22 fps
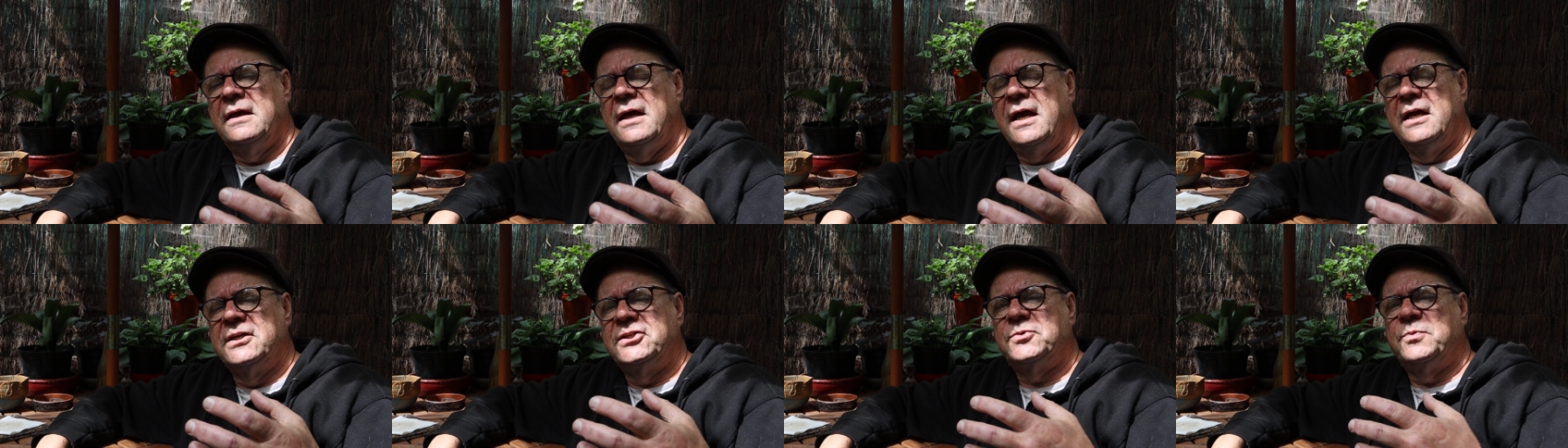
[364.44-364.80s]

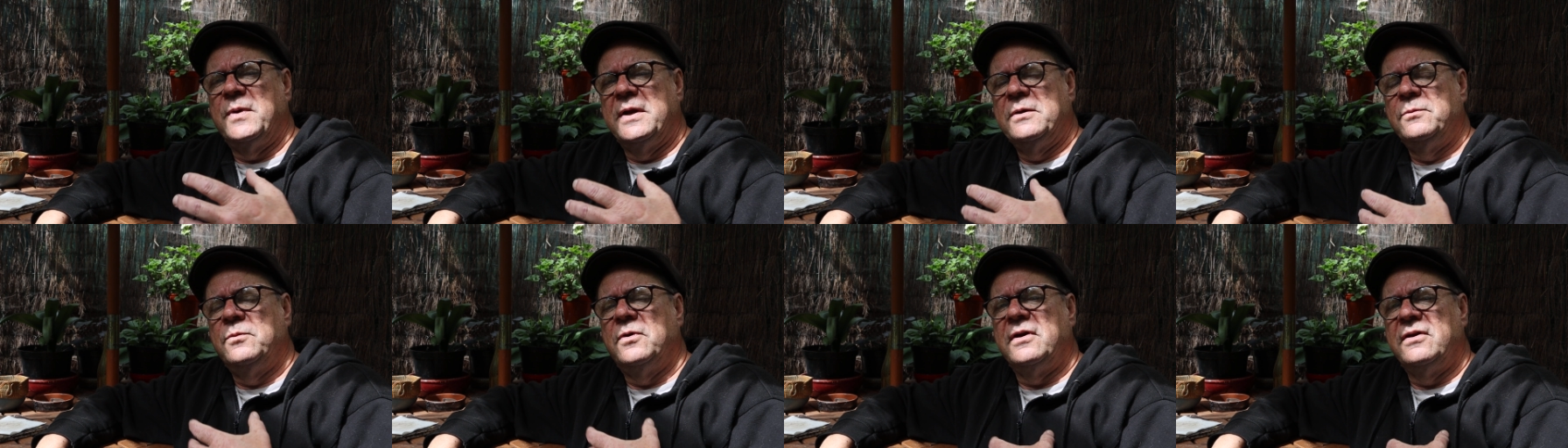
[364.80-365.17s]
as
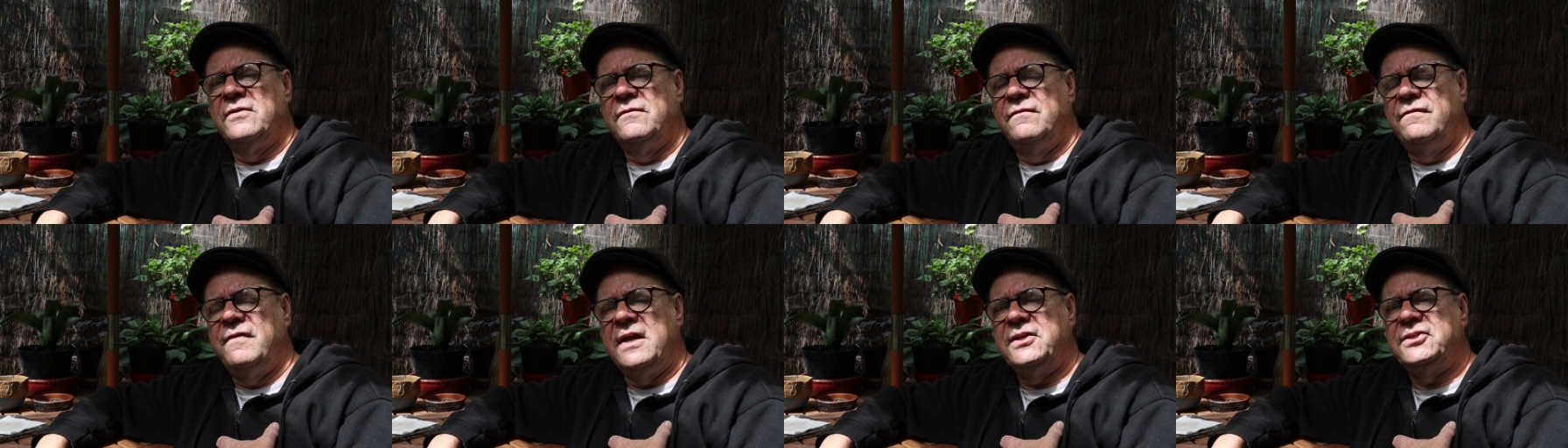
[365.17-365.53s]
when we're
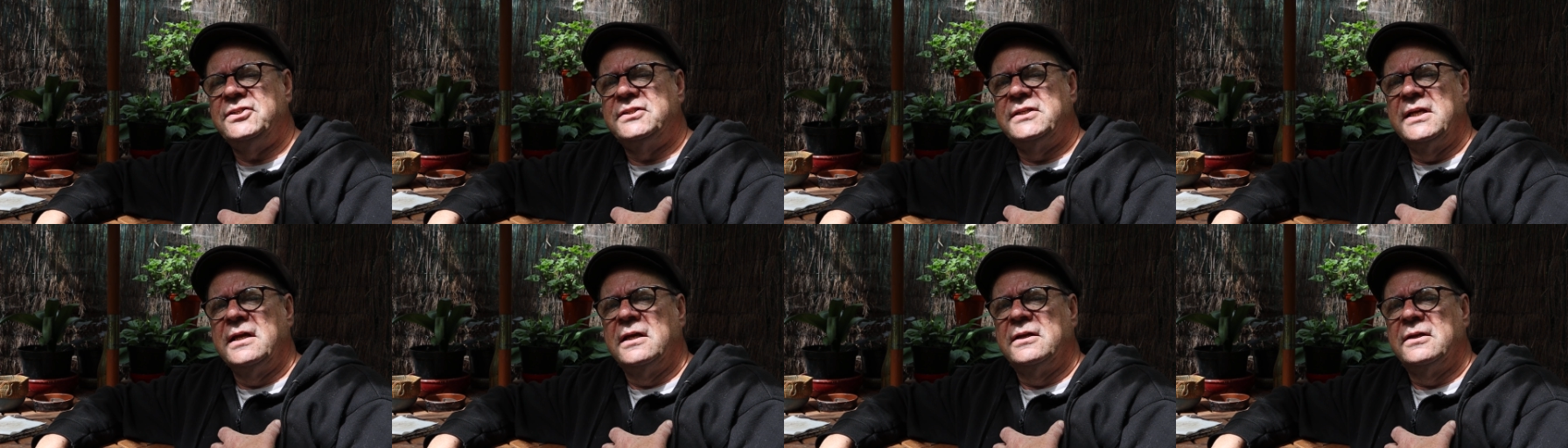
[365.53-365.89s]

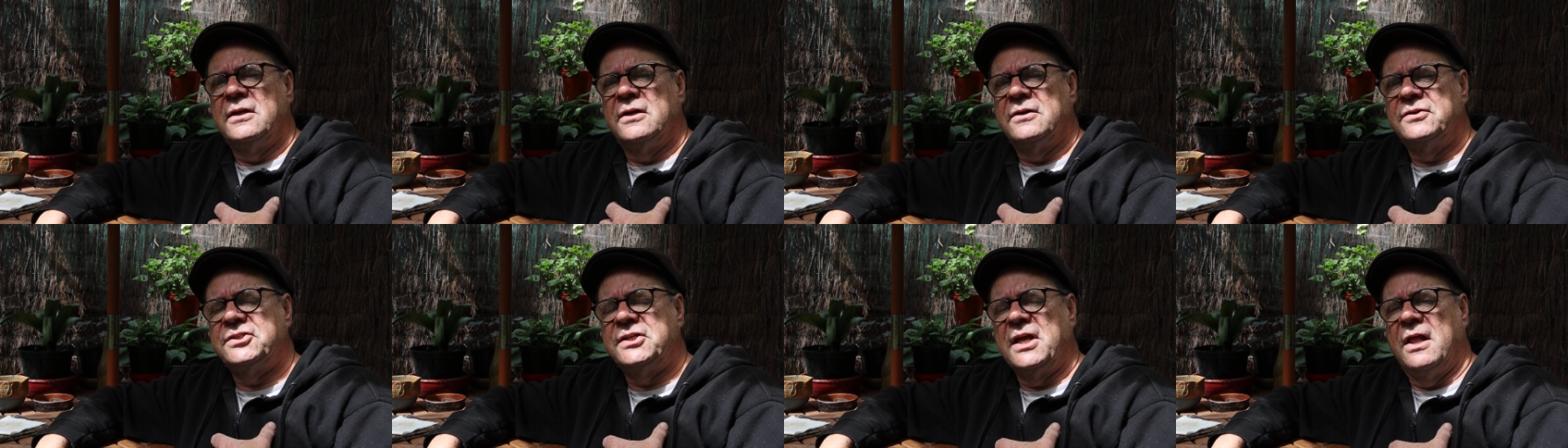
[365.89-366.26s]
investing in
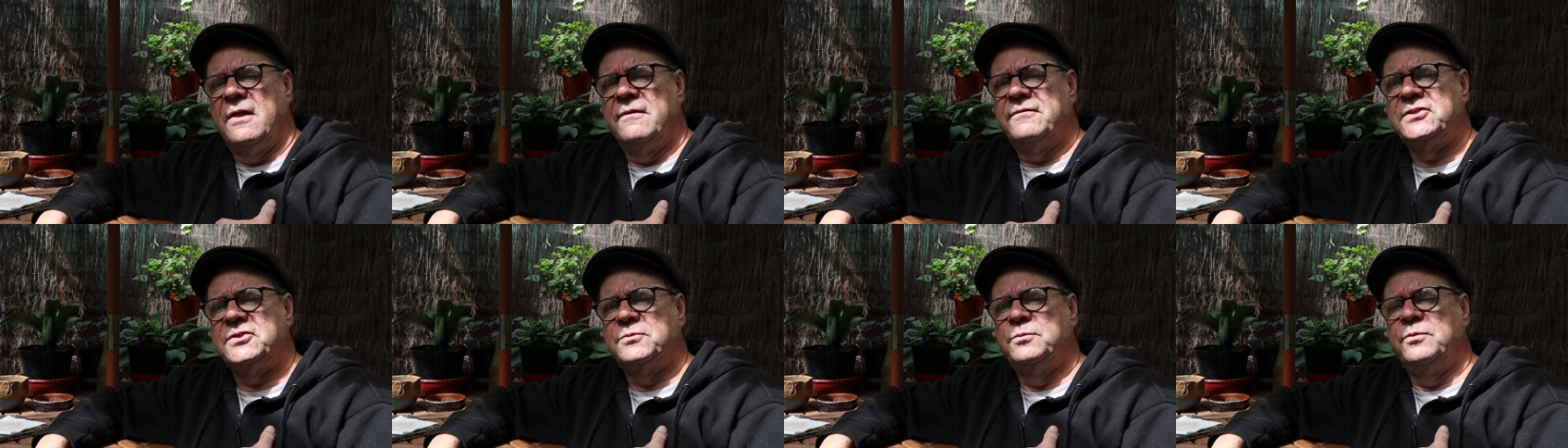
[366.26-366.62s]

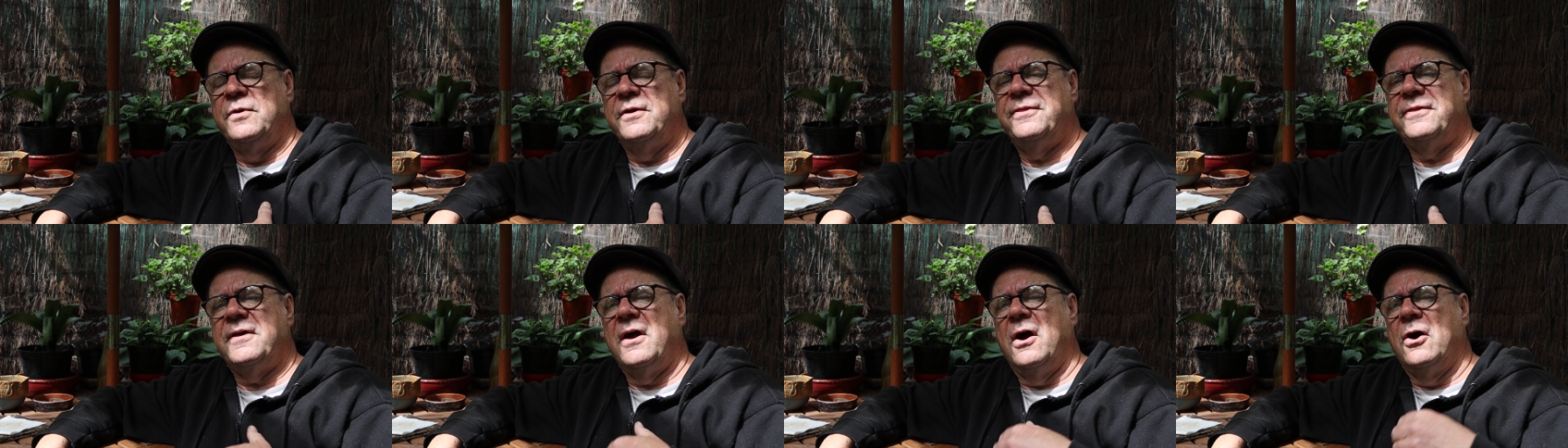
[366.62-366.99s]
ourselves
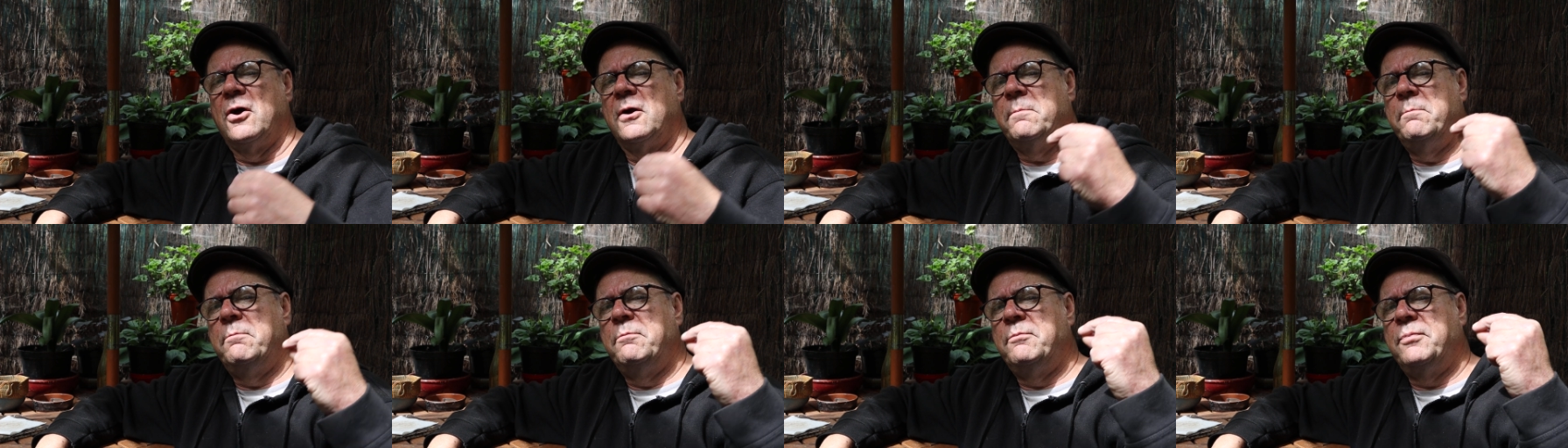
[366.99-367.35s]
with
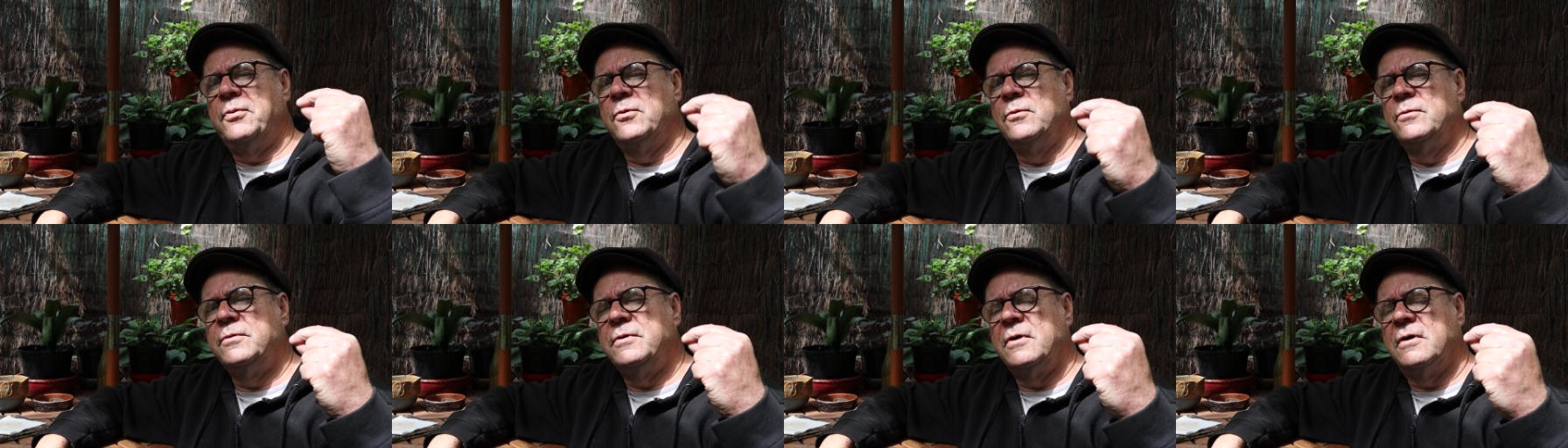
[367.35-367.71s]
our
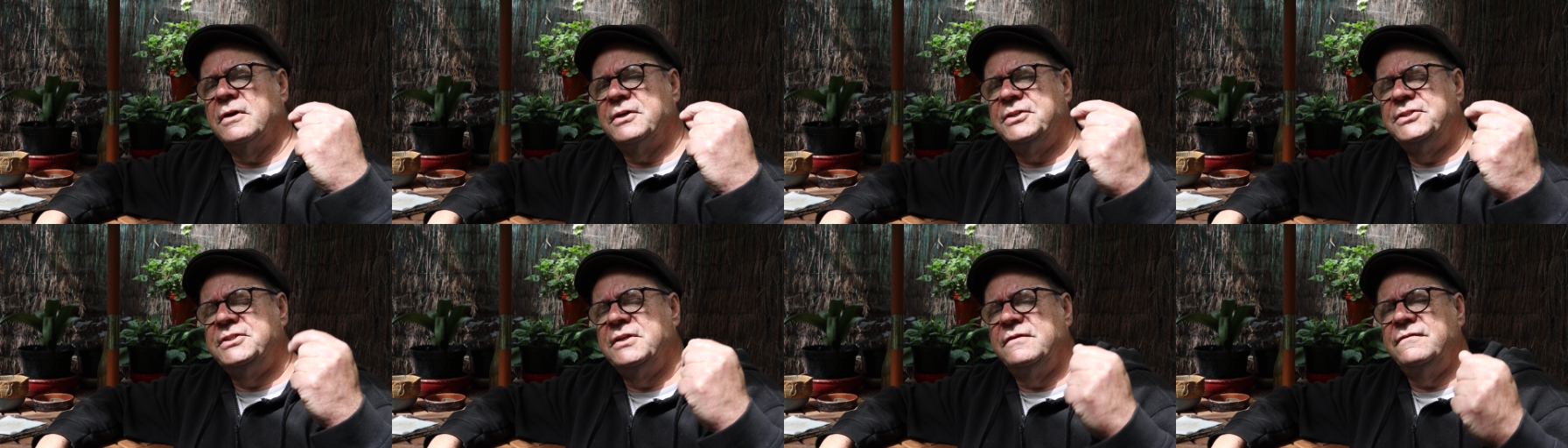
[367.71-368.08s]

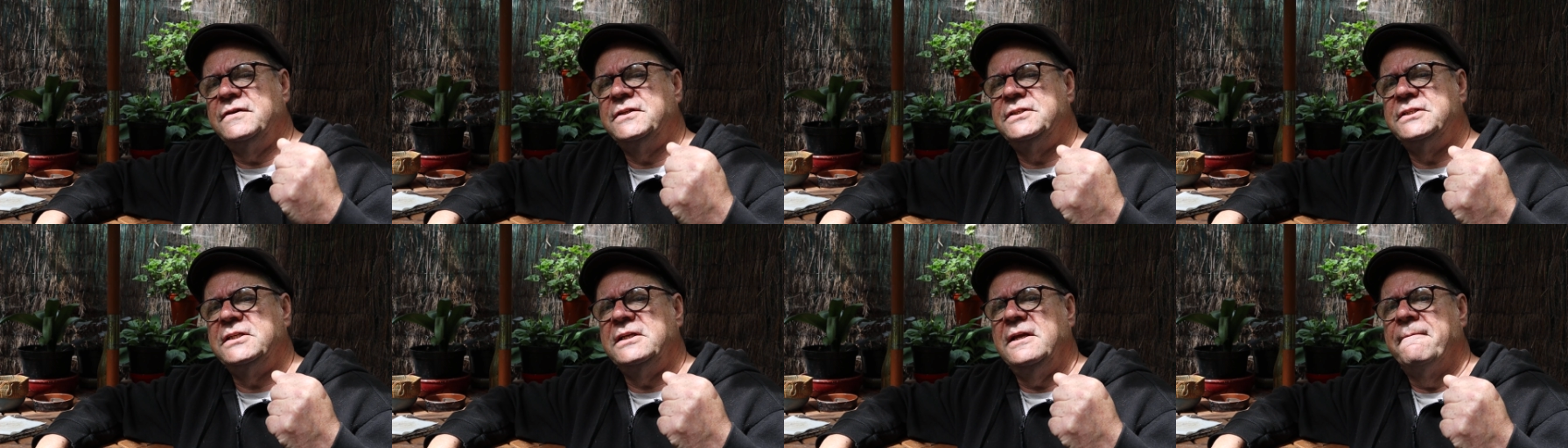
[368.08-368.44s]

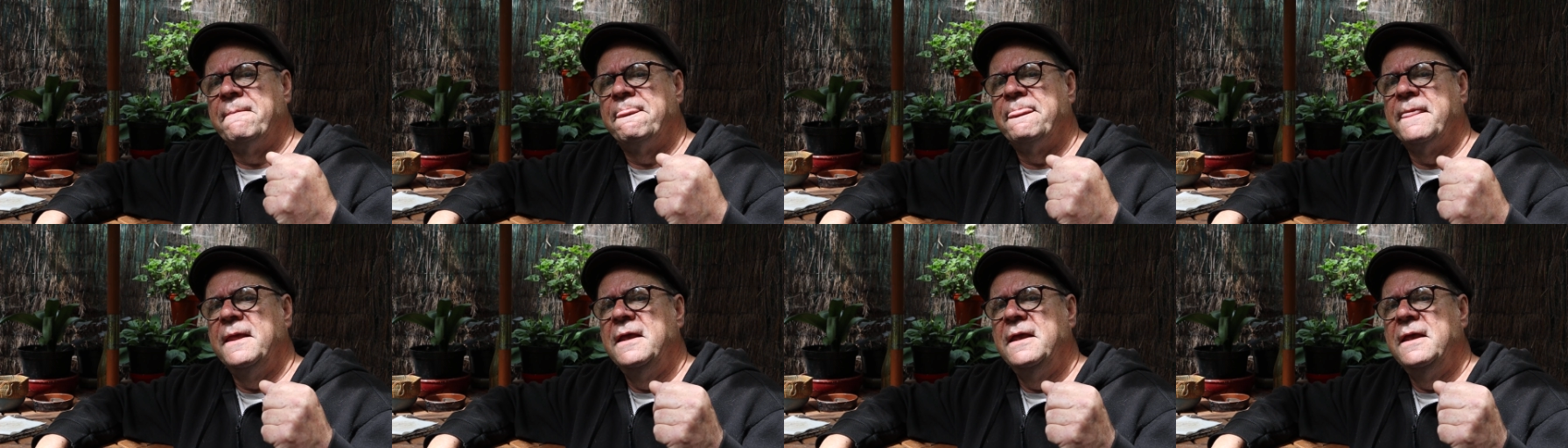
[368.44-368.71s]
productivity.